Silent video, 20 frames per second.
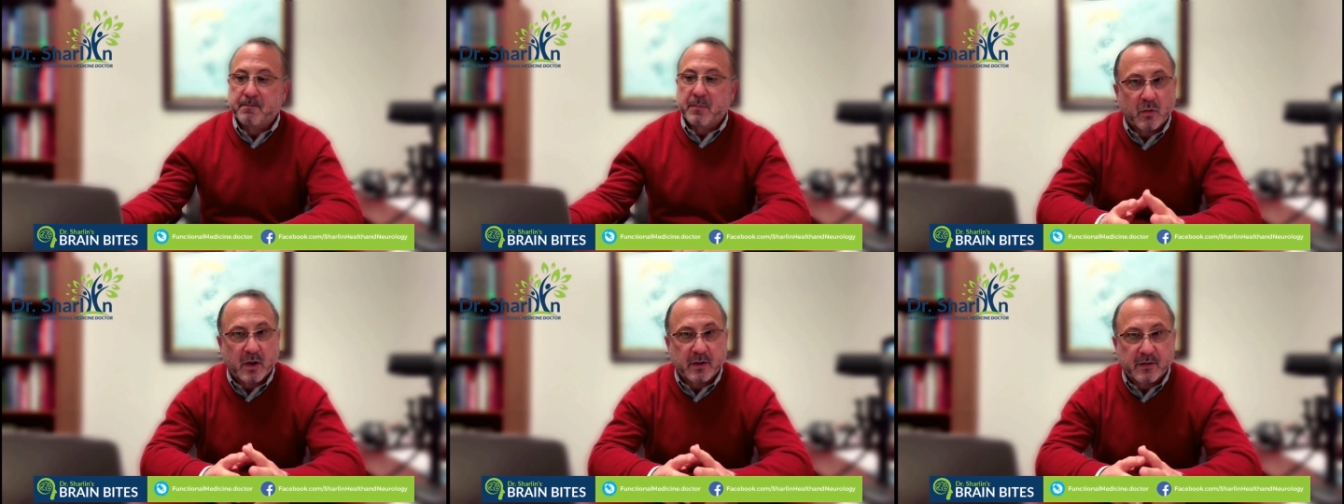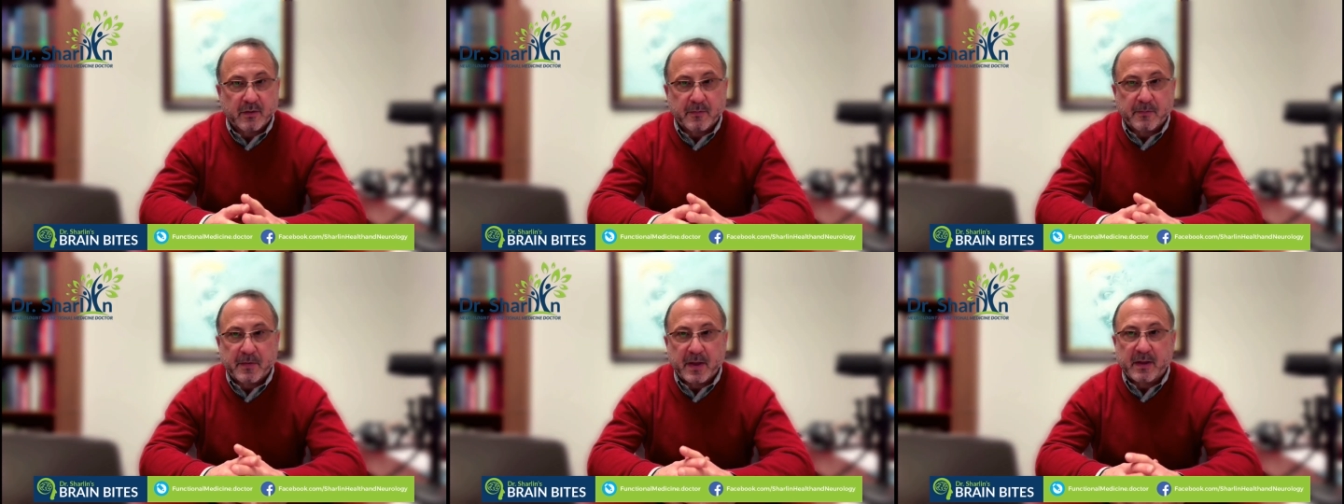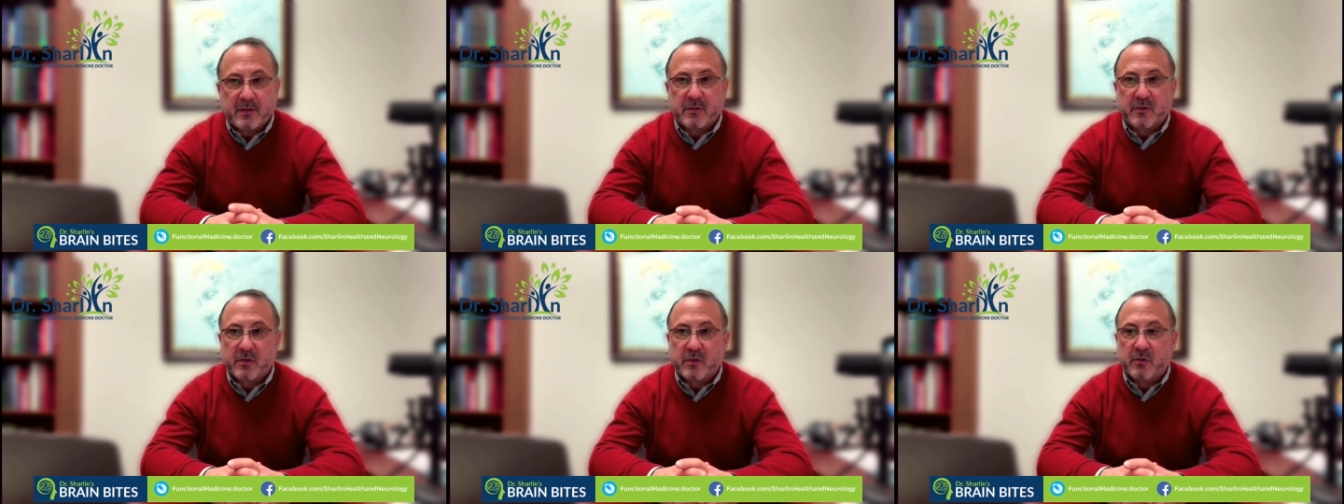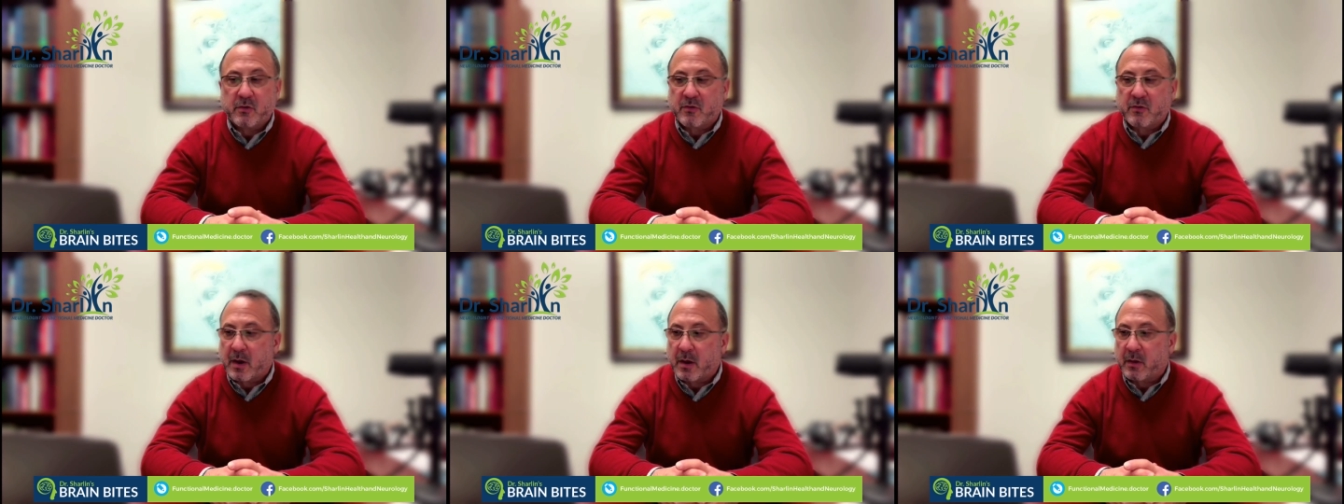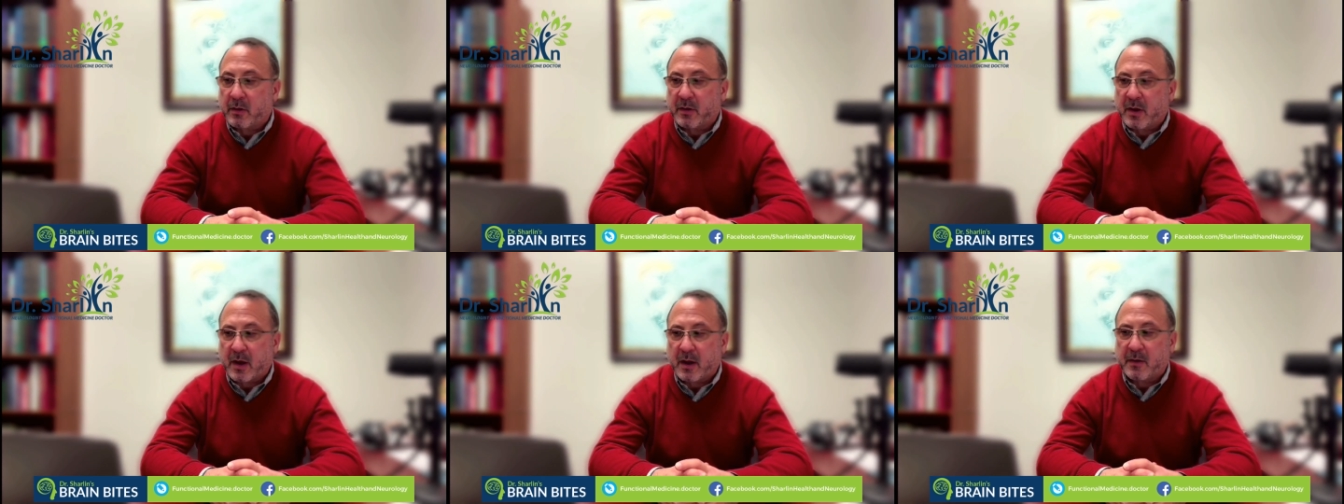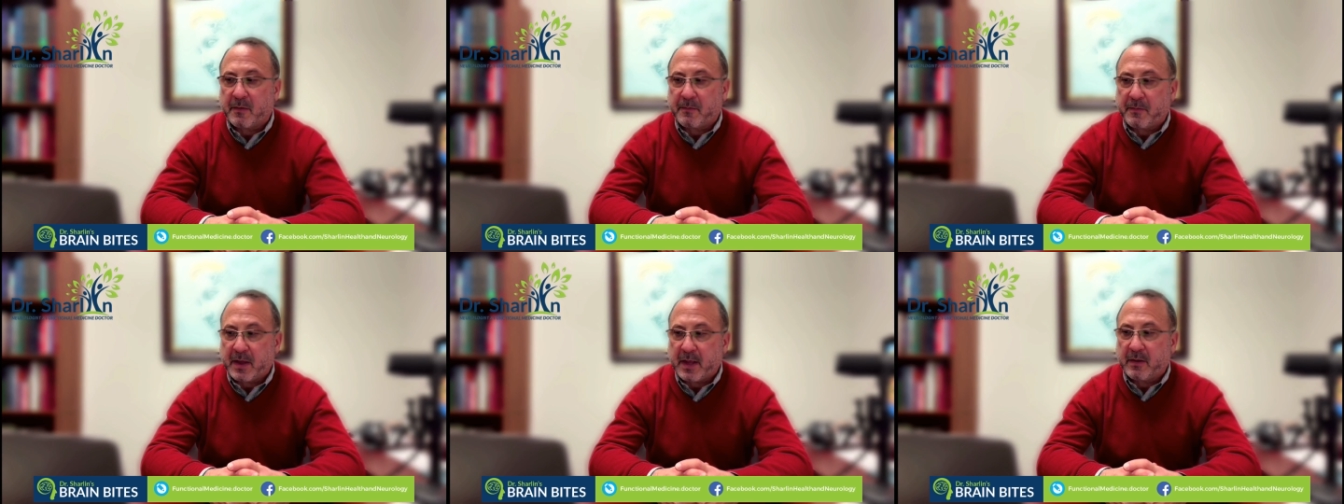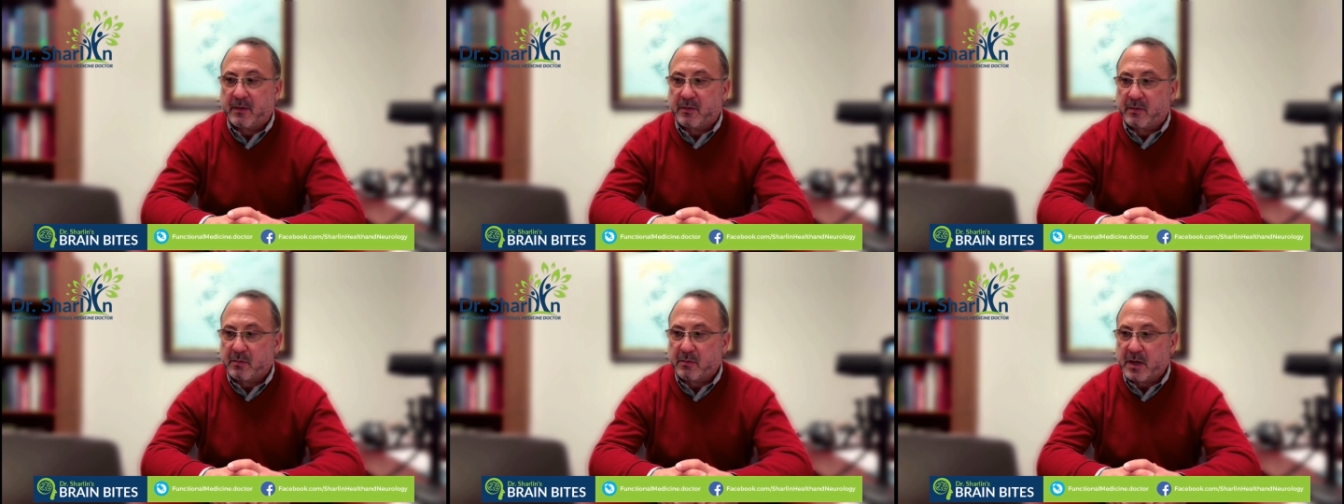It was a phase 2 trial, not a
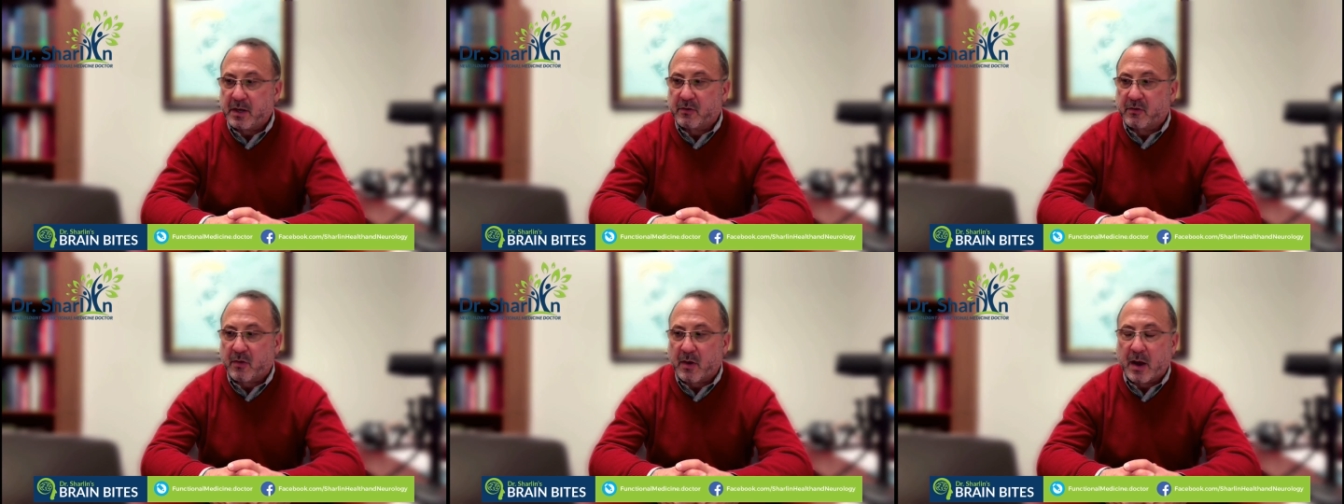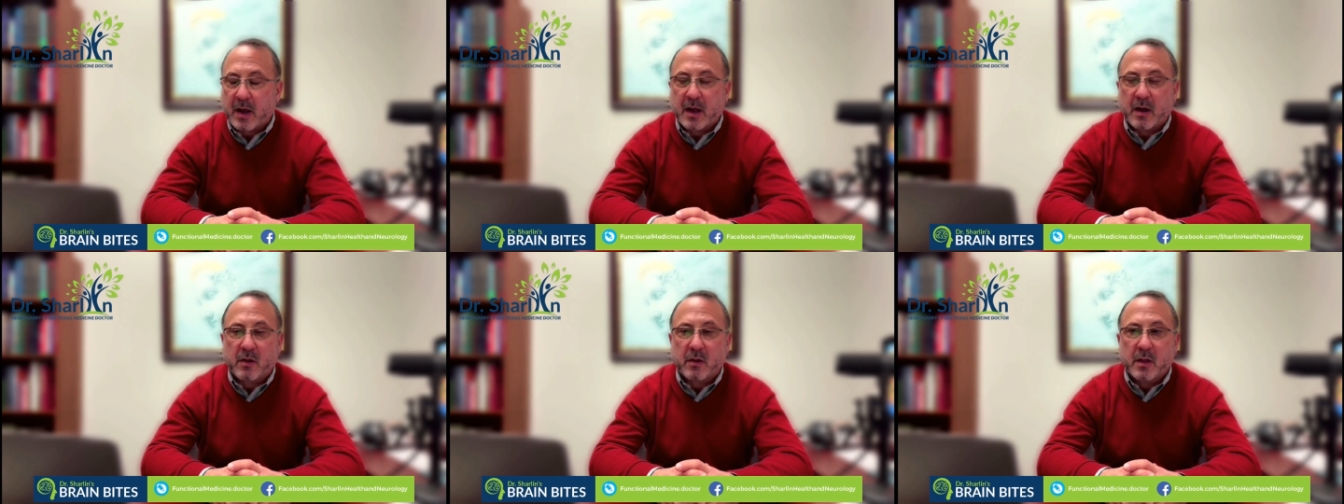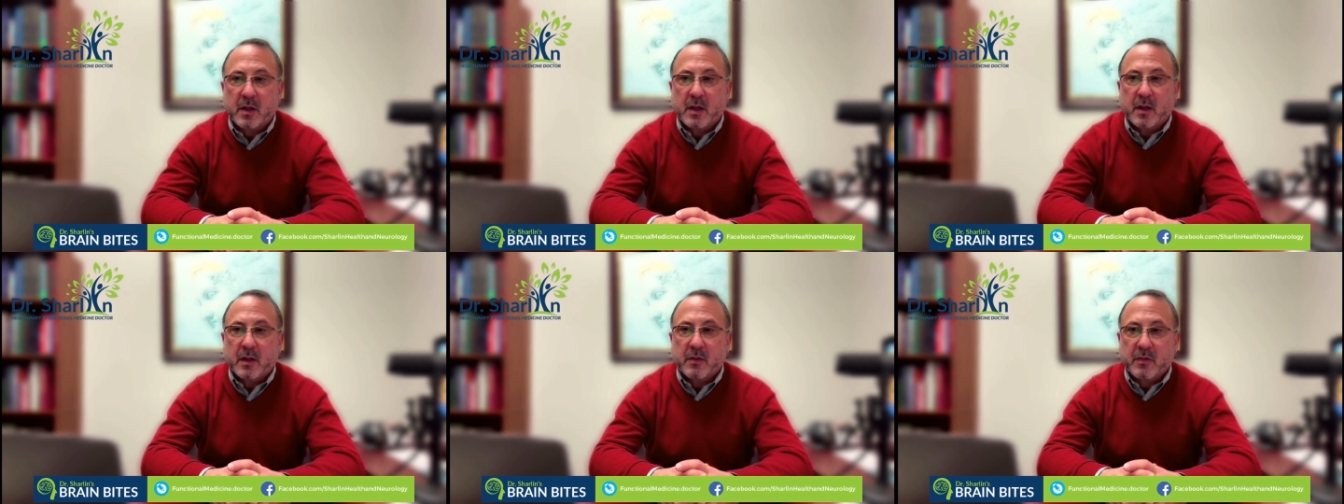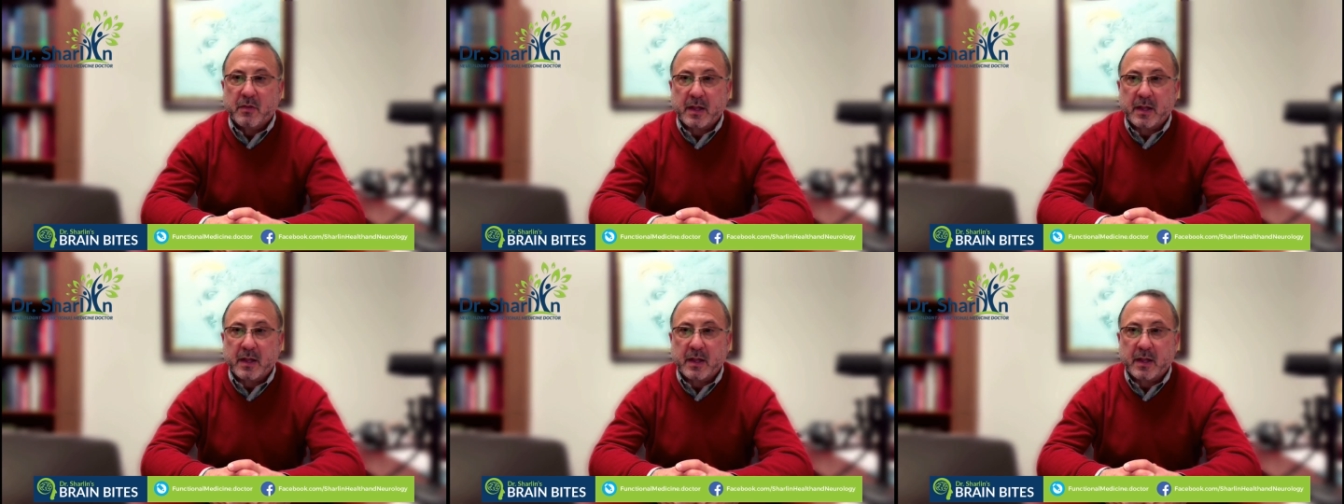phase 3 trial,